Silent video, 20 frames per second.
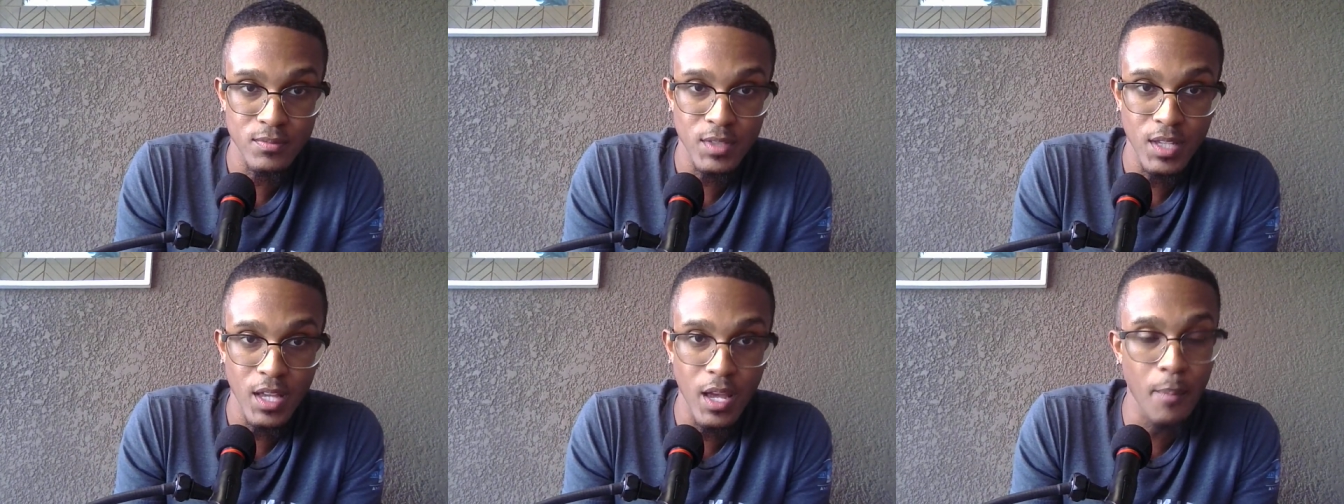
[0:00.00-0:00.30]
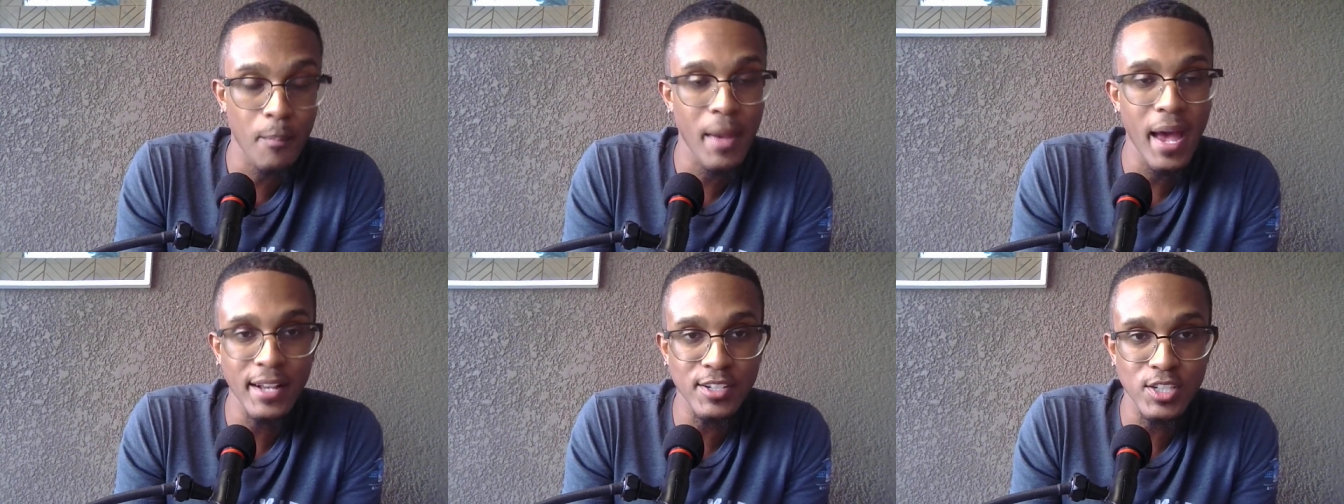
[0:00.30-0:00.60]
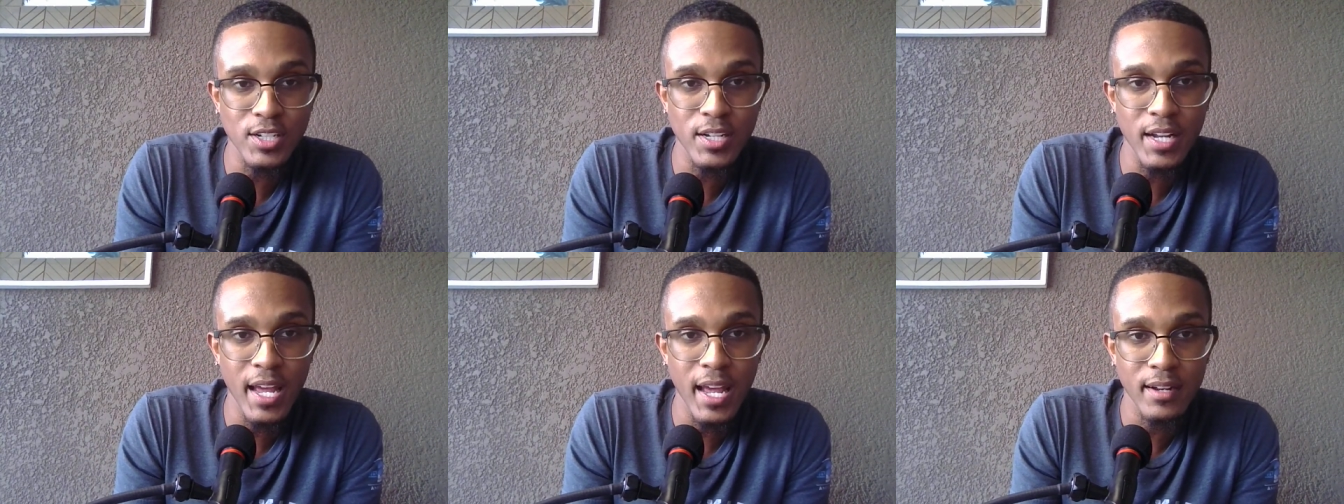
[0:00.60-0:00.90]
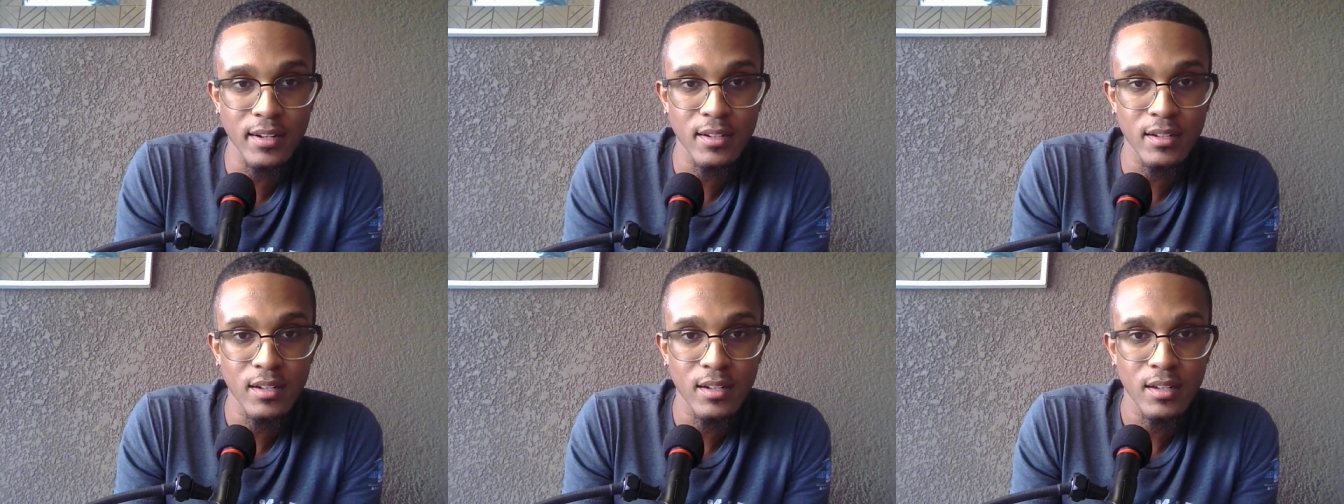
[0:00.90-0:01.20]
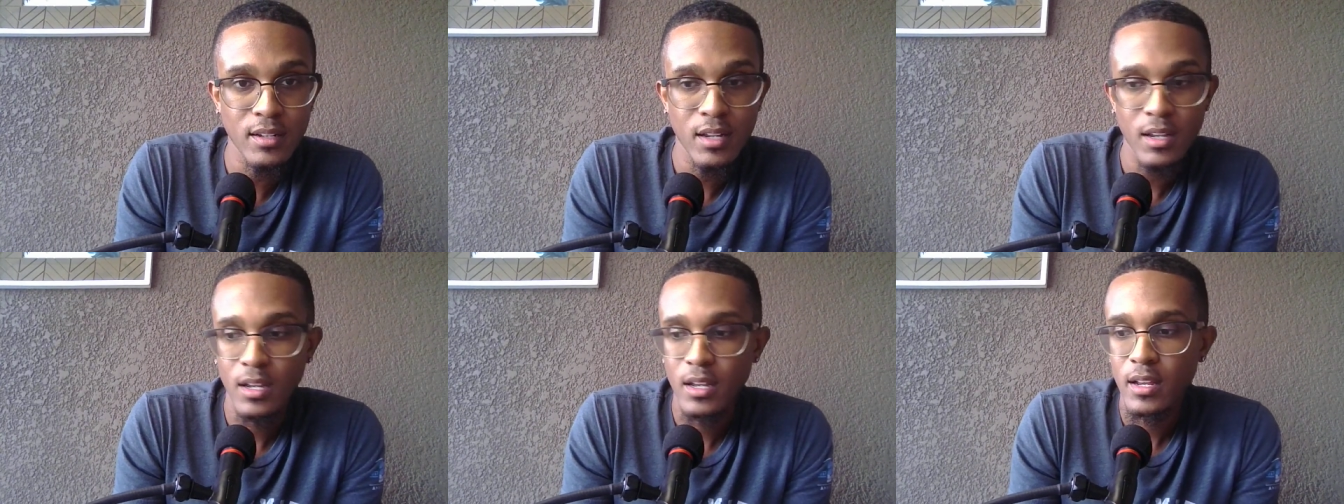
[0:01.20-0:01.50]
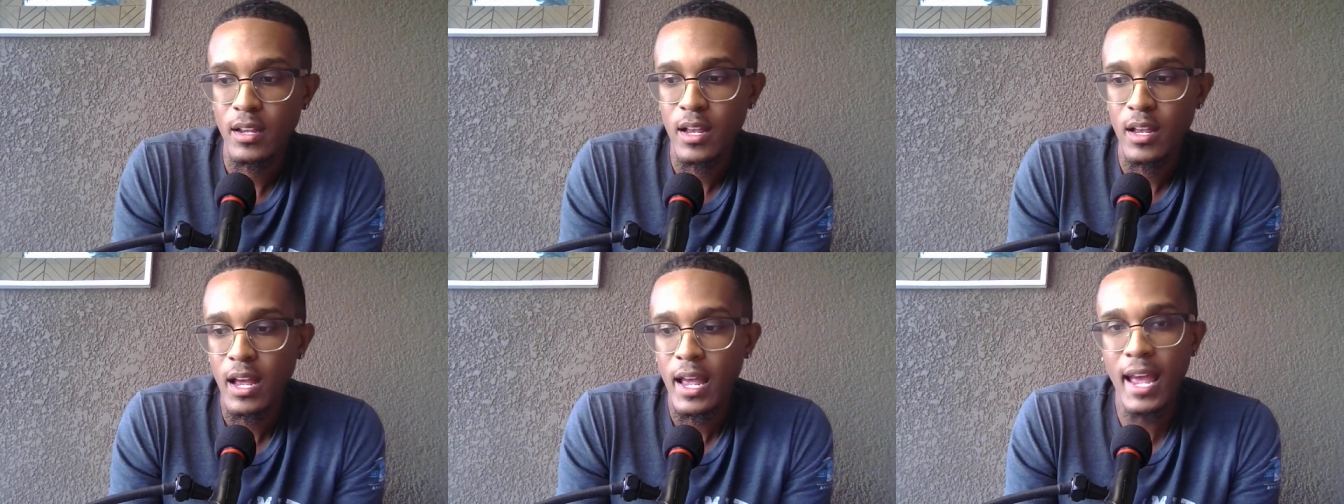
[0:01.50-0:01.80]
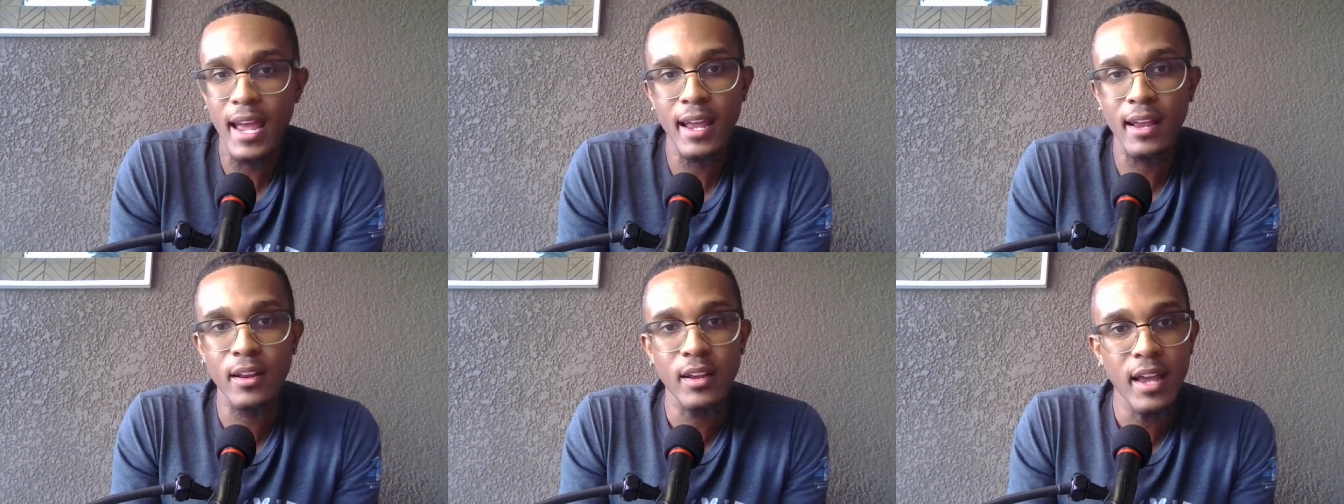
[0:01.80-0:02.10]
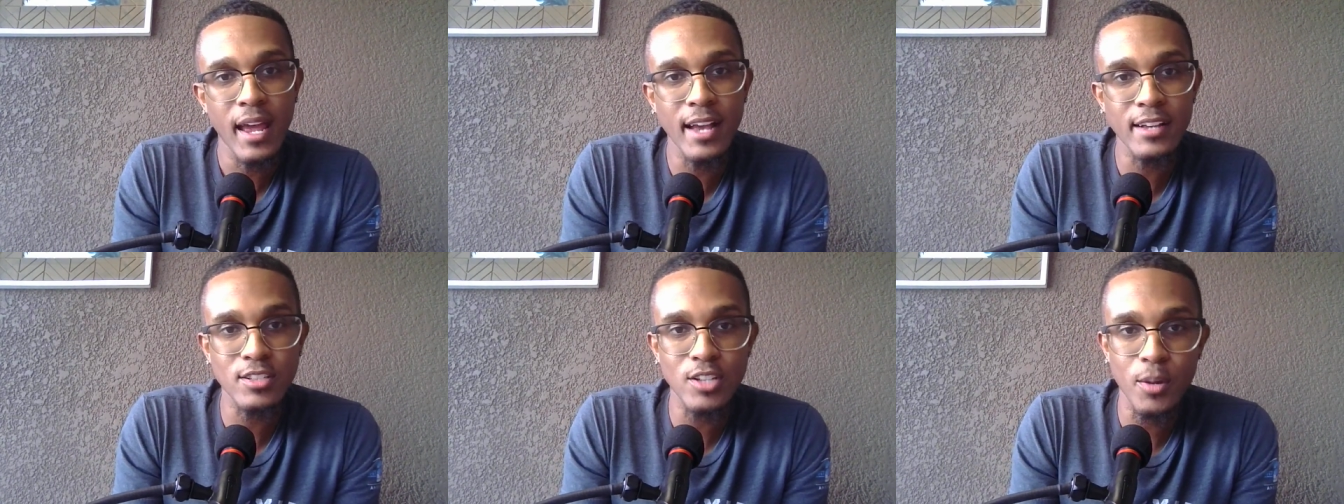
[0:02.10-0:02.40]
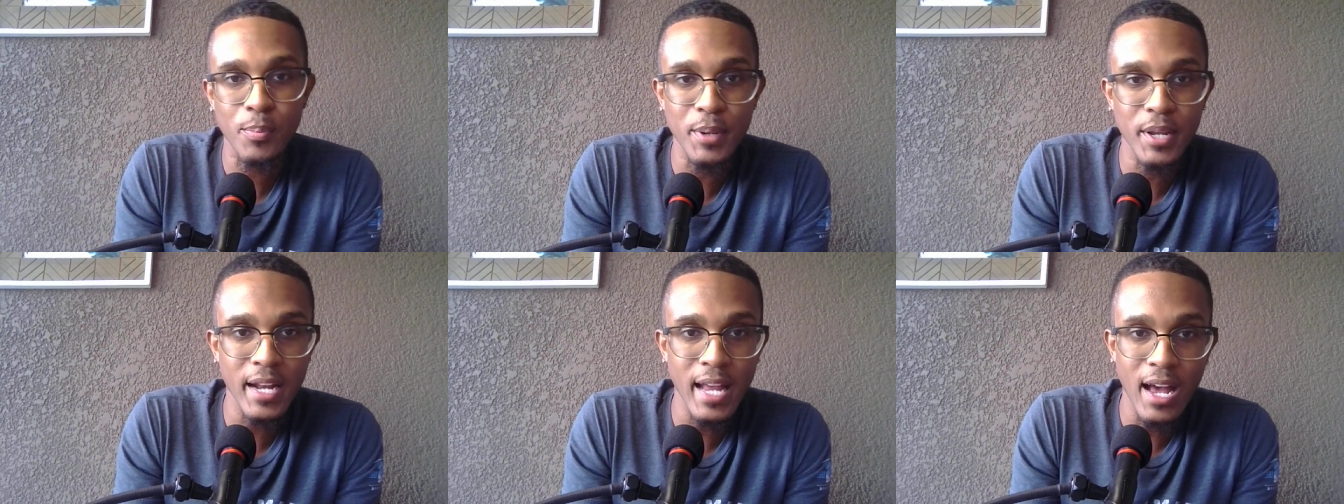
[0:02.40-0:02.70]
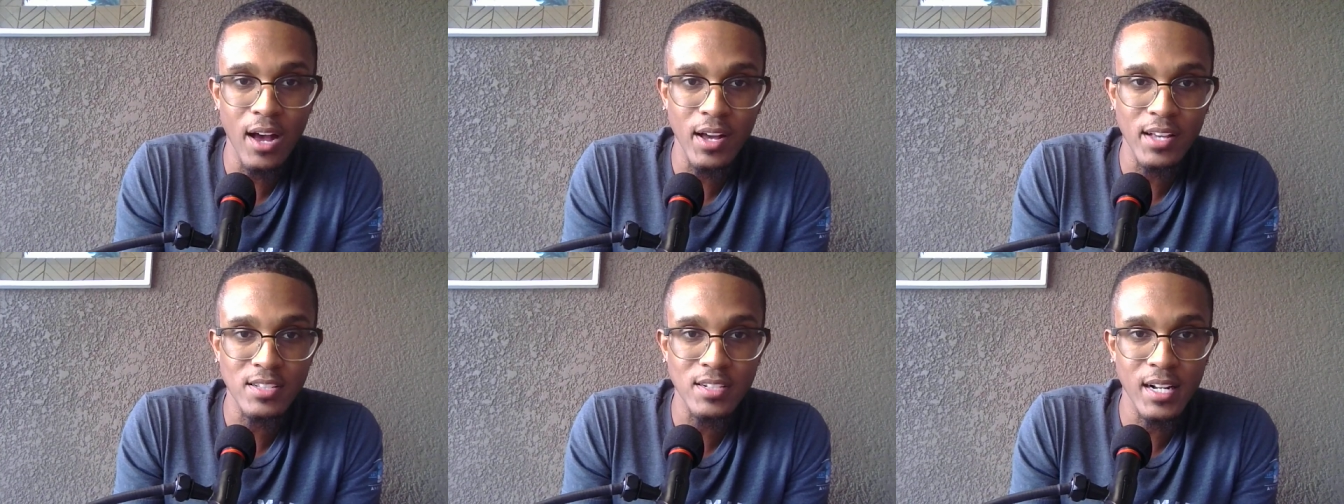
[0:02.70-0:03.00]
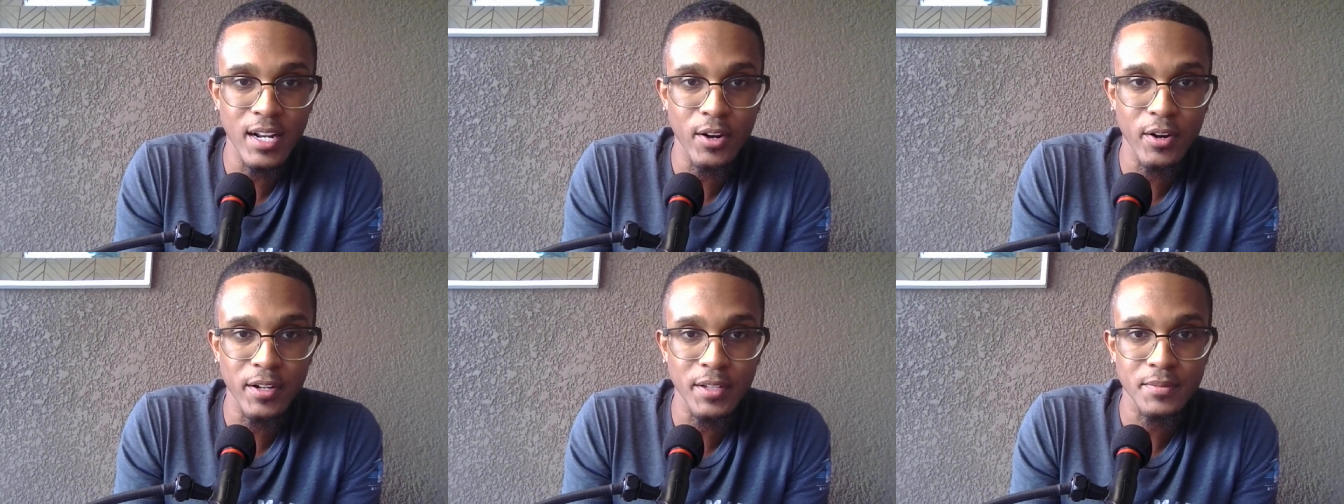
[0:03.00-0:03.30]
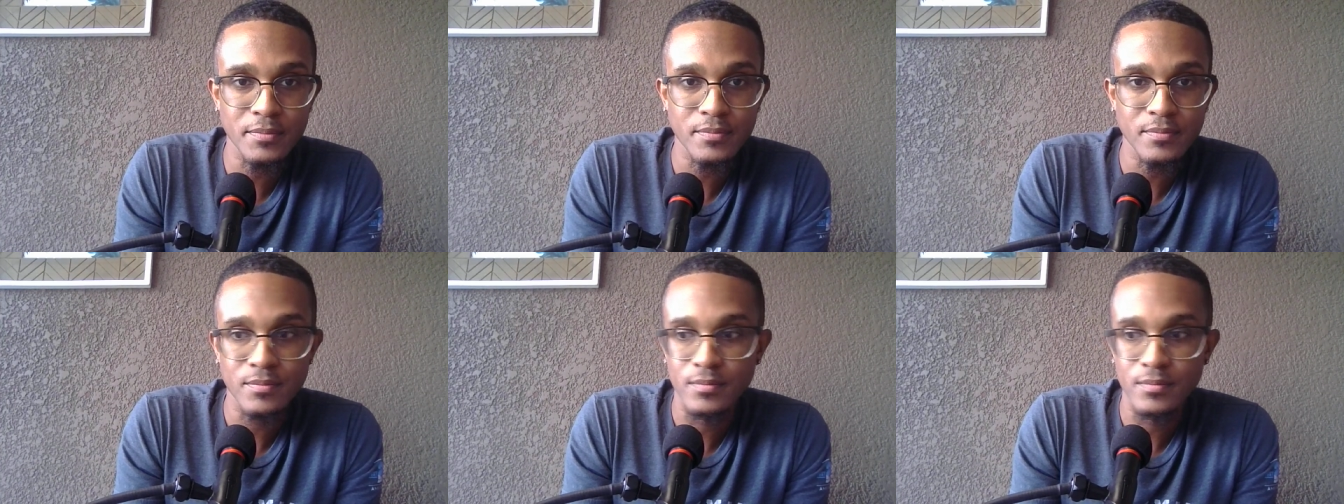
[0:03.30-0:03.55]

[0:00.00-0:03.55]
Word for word: Imagine that. Hey, XRP now has clarity